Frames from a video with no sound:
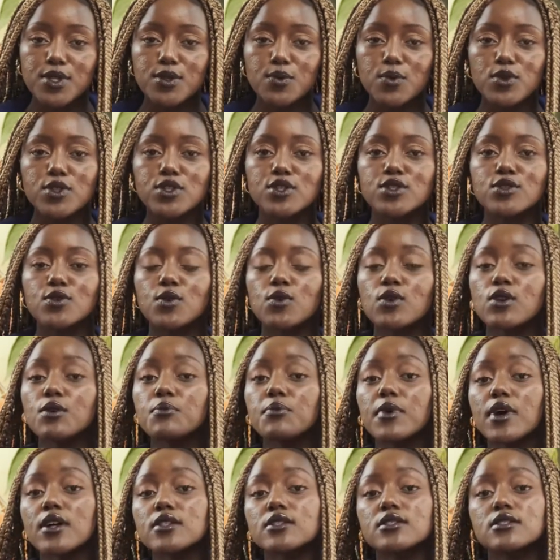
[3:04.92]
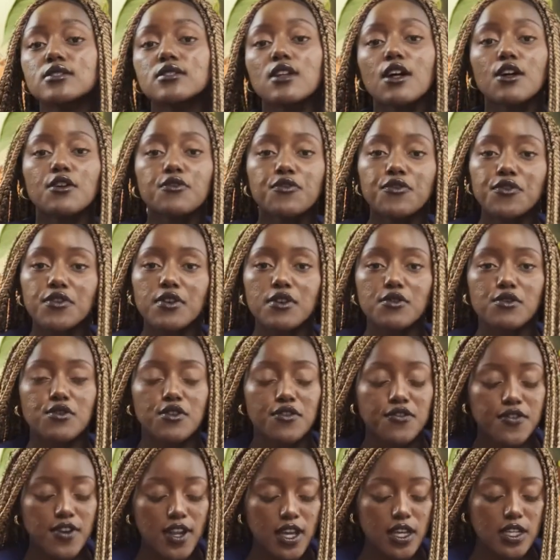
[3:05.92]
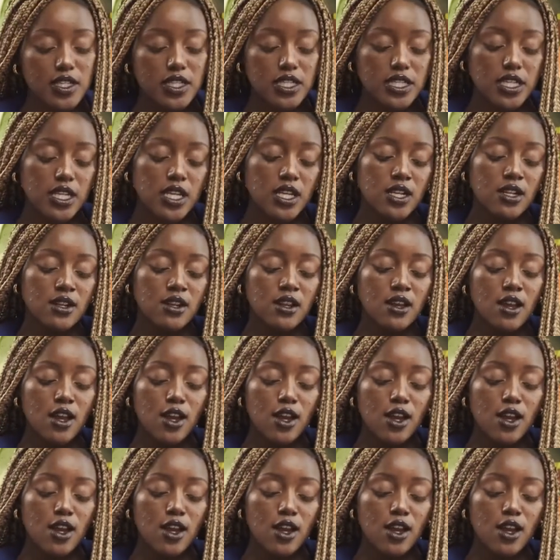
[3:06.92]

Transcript: which is all about self-reflection.